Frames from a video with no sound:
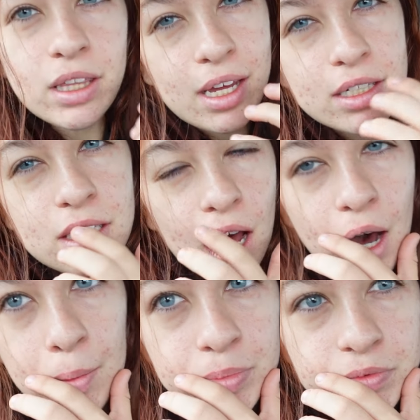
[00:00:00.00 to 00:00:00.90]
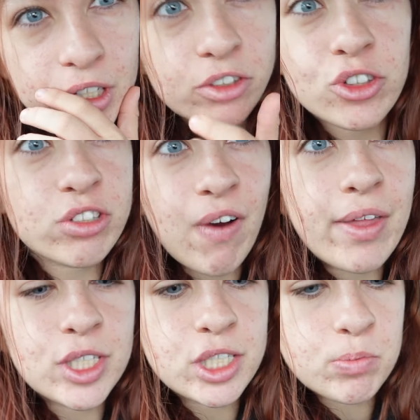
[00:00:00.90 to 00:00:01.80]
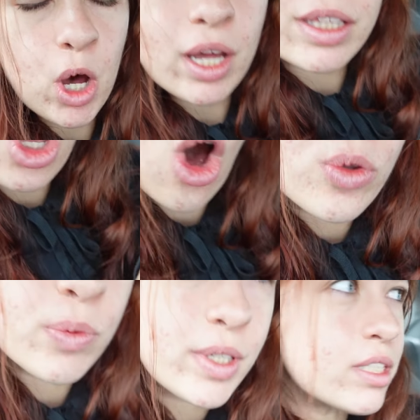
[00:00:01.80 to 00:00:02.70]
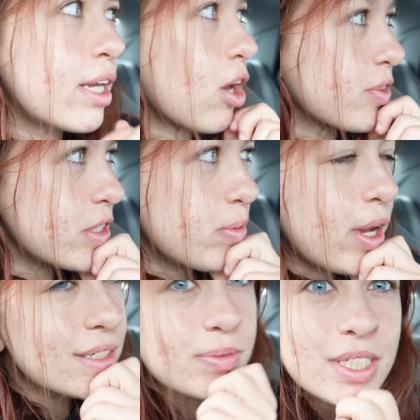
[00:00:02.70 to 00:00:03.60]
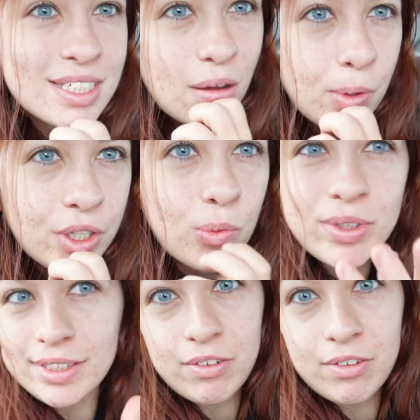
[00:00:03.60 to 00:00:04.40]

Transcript: things to just find this spot. And the only reason I got this spot is because someone was